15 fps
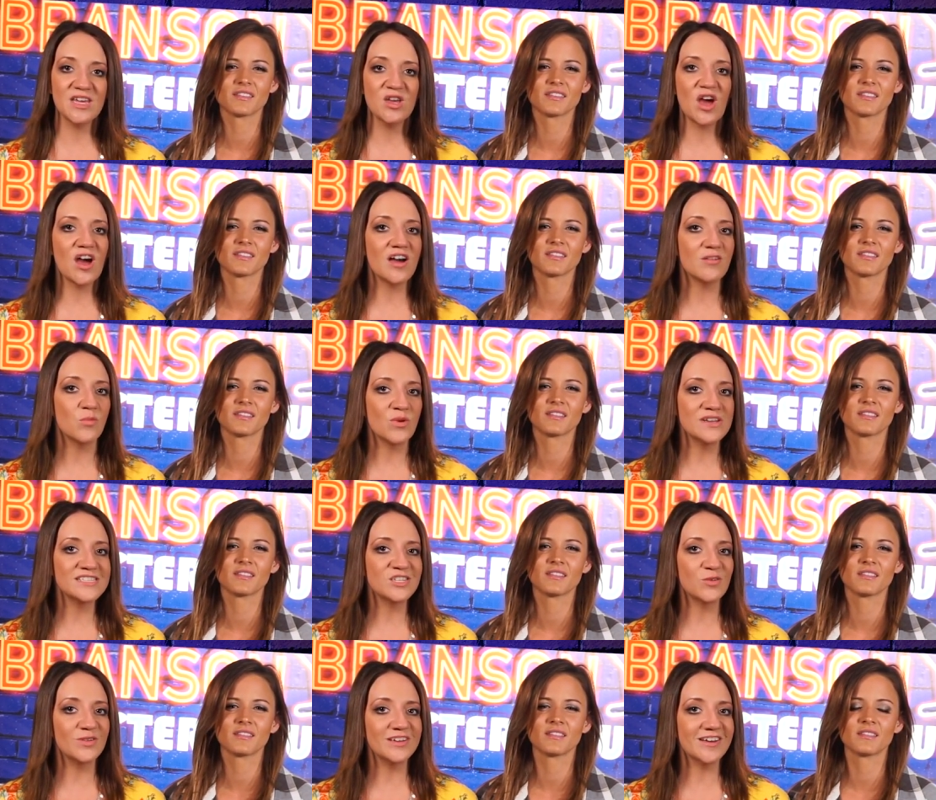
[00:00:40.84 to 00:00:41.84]
Speaker 1: bringing uh, what
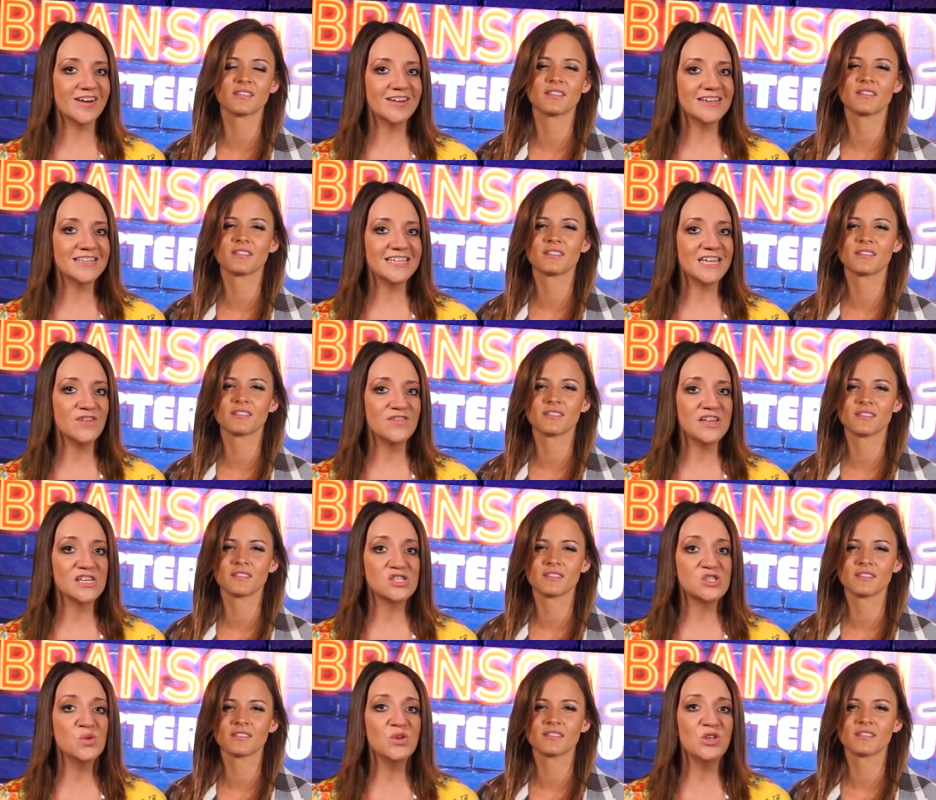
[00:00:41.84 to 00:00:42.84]
is going on in the
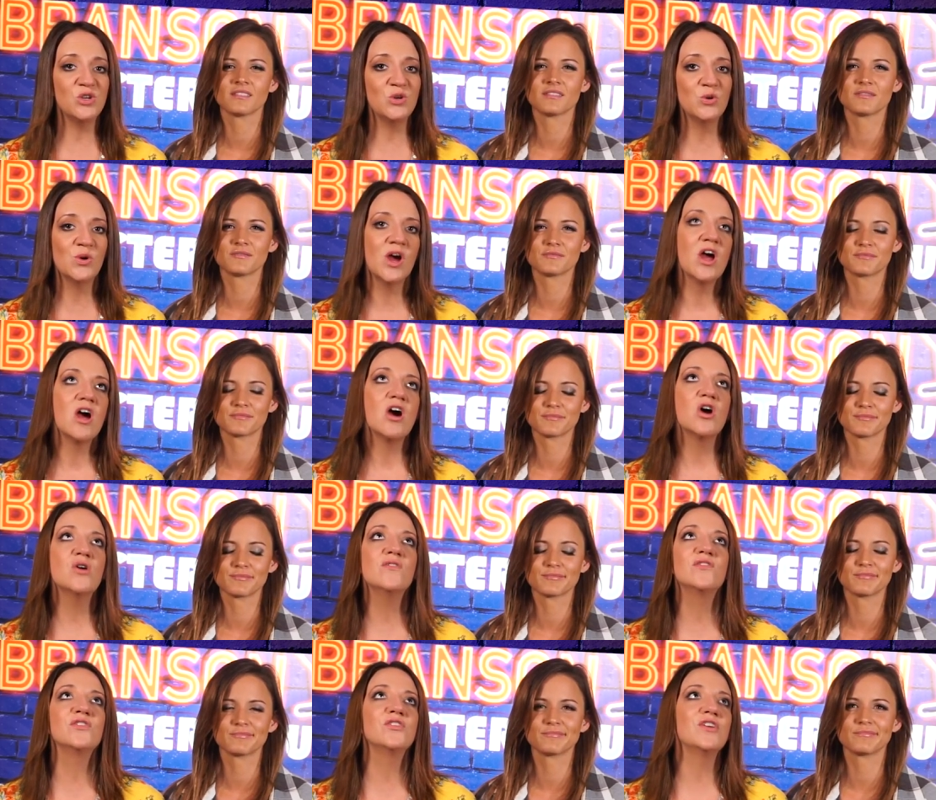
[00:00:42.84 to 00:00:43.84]
evenings to you
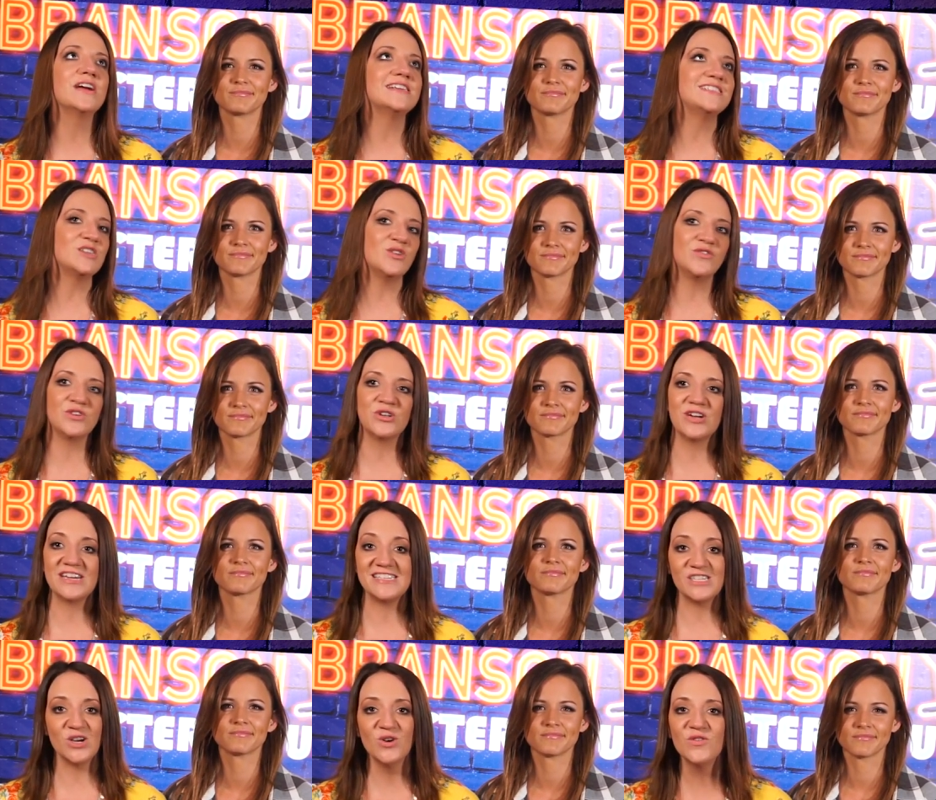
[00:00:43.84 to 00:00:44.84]
over and over
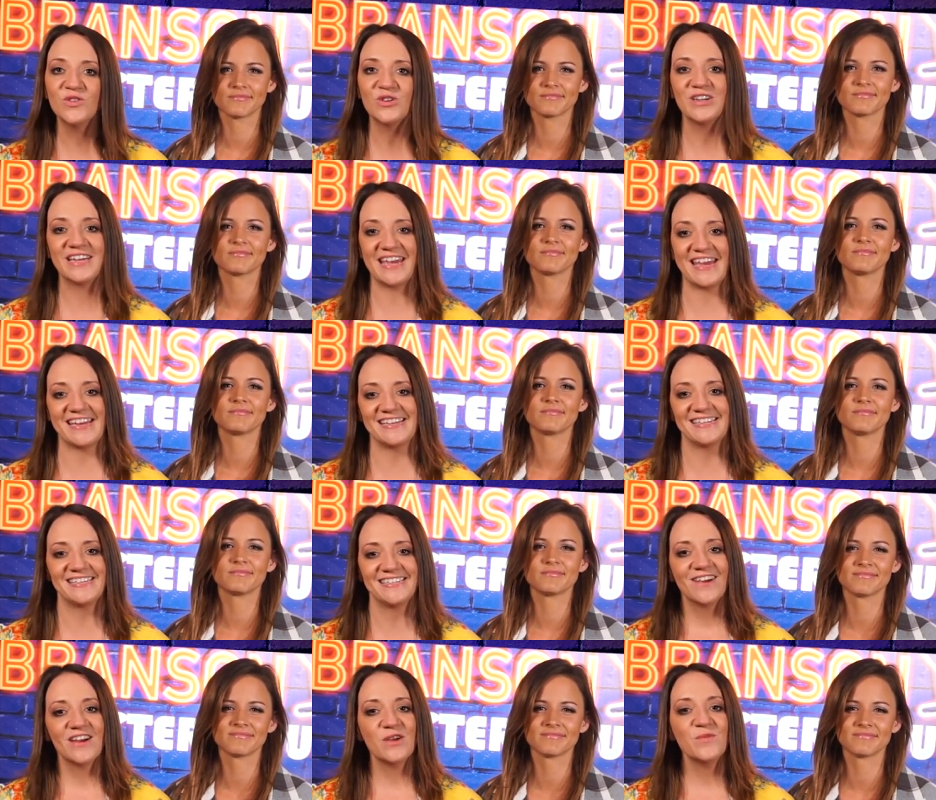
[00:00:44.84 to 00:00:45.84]
and over again.
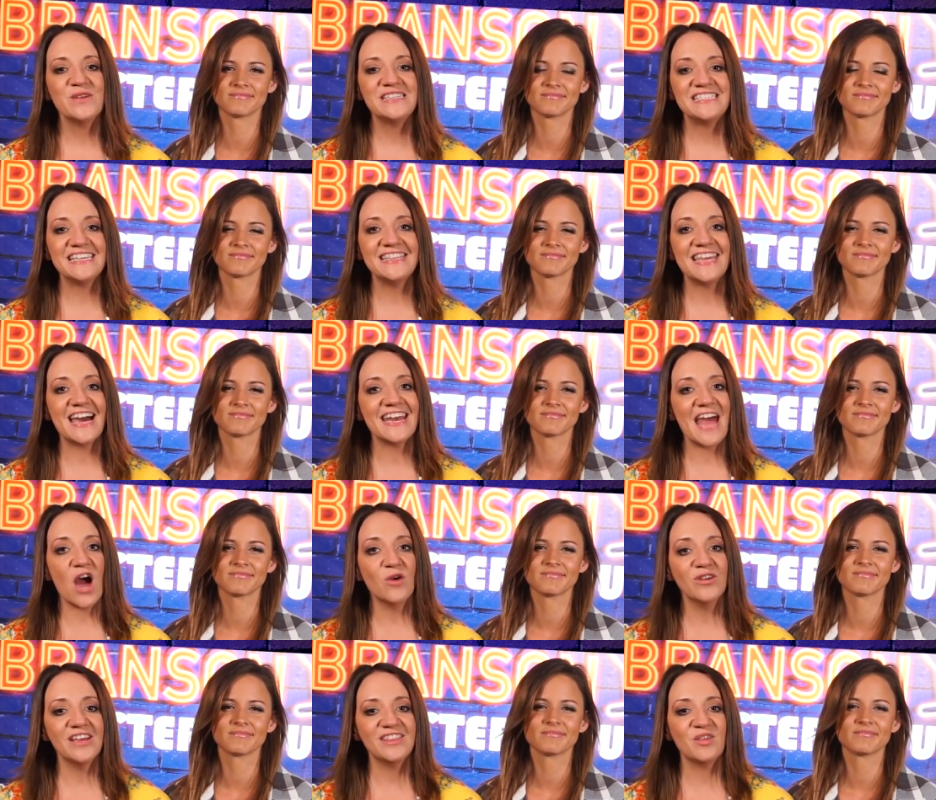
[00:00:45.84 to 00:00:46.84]
Right, we did that
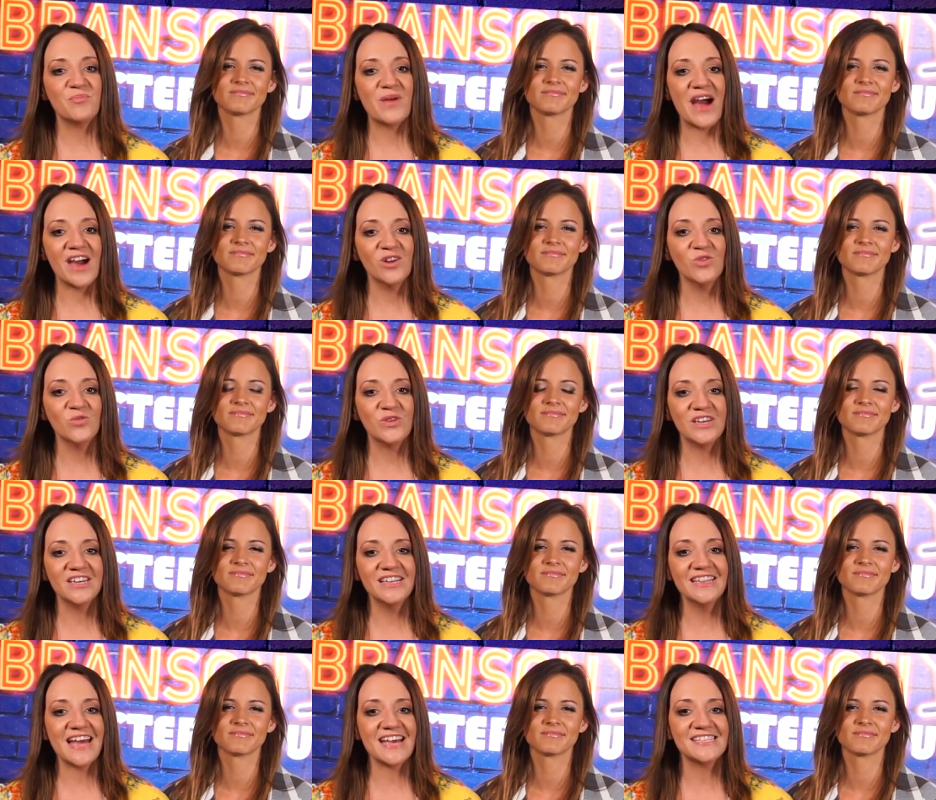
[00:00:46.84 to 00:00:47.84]
out at the paddle
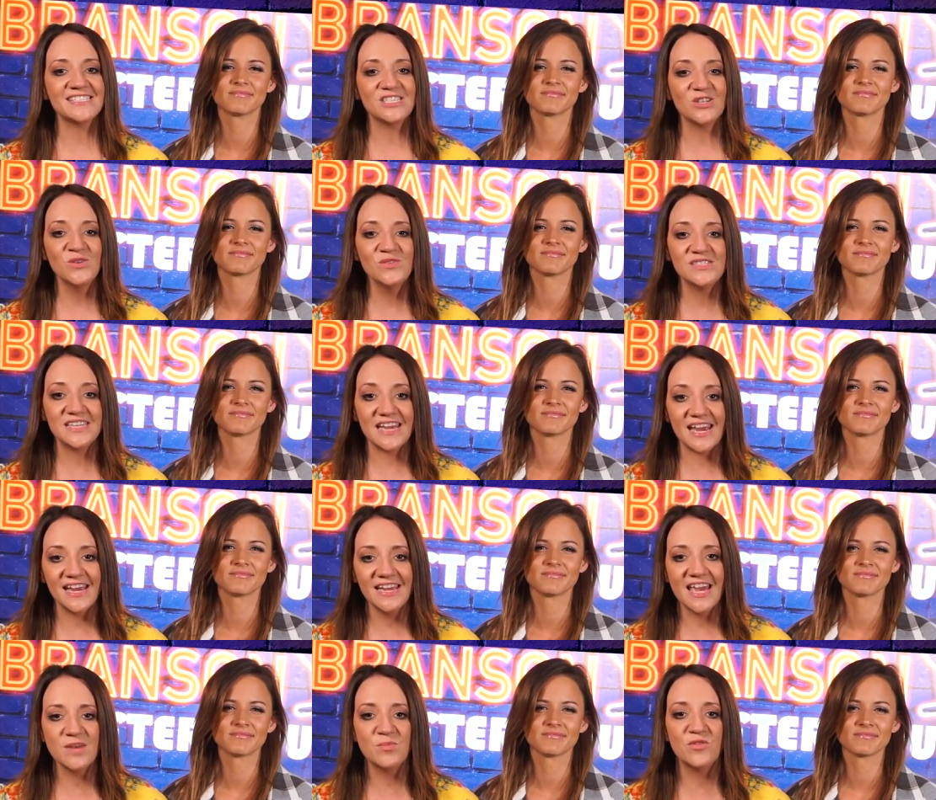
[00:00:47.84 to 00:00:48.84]
wheel last
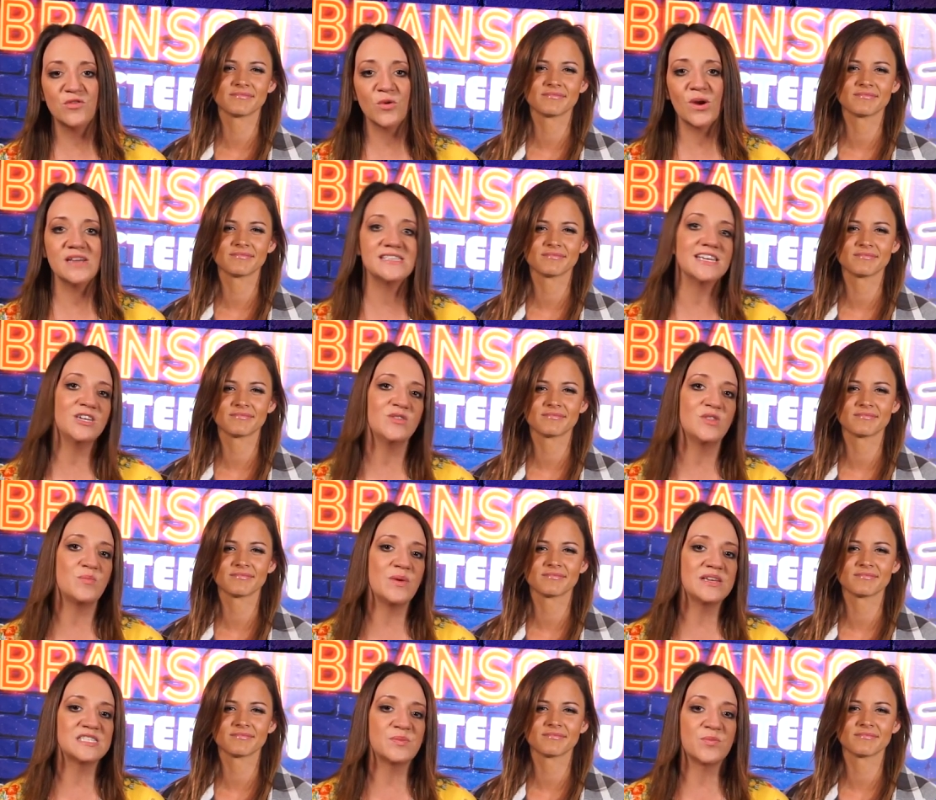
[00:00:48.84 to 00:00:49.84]
Tuesday, and before I tell you the
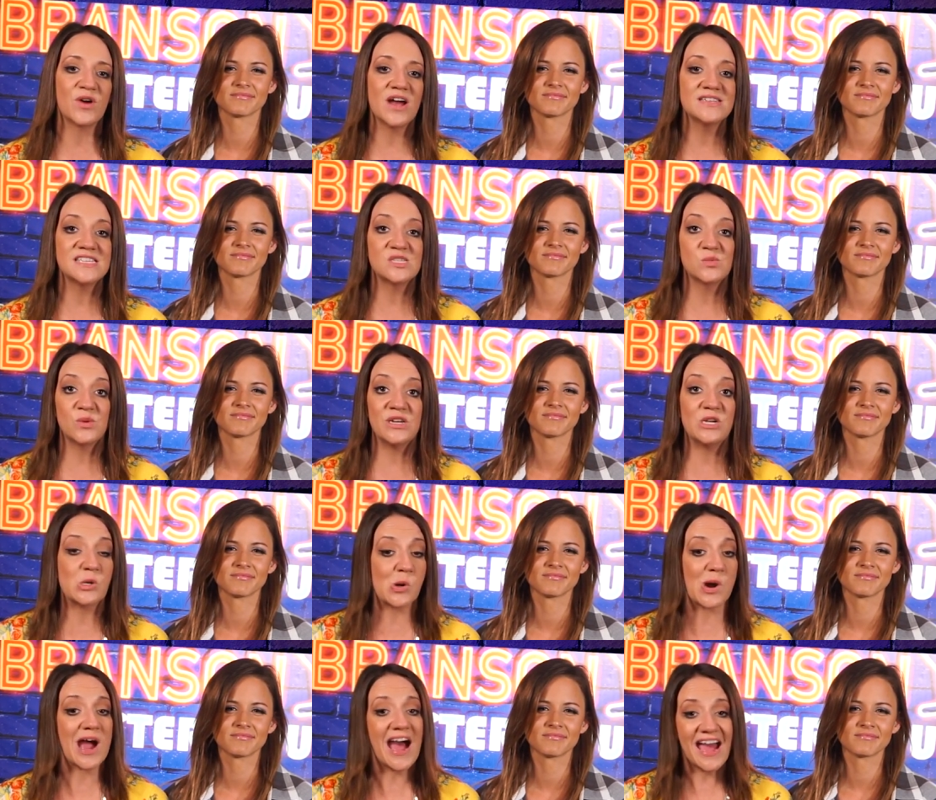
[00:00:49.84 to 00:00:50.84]
big surprises
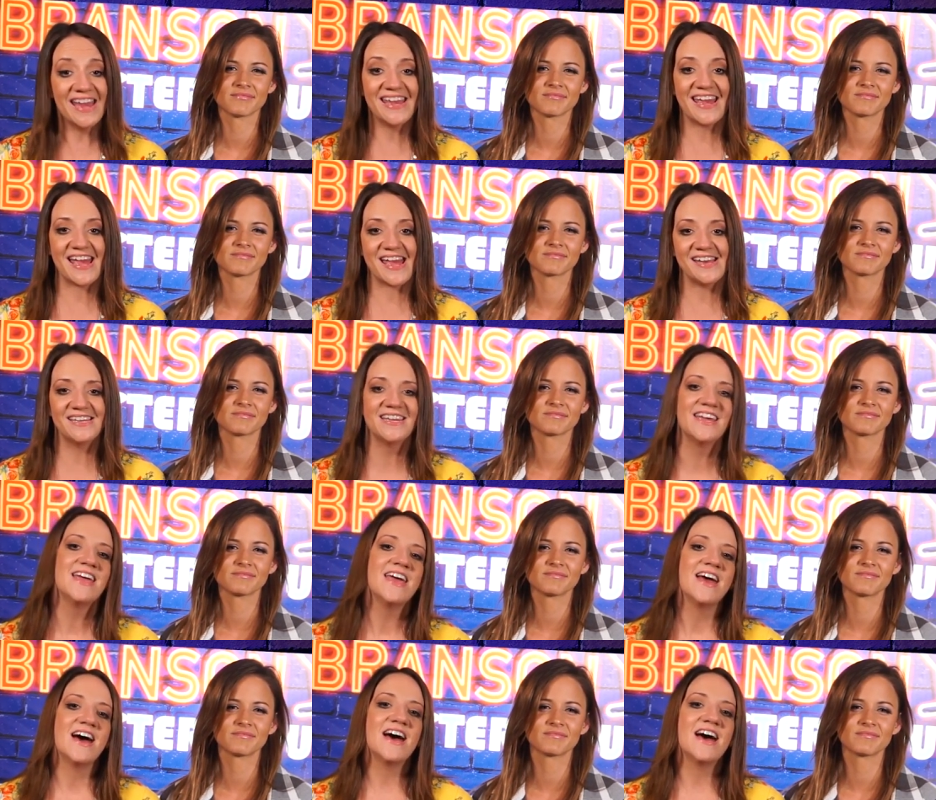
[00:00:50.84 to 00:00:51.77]
we or I had,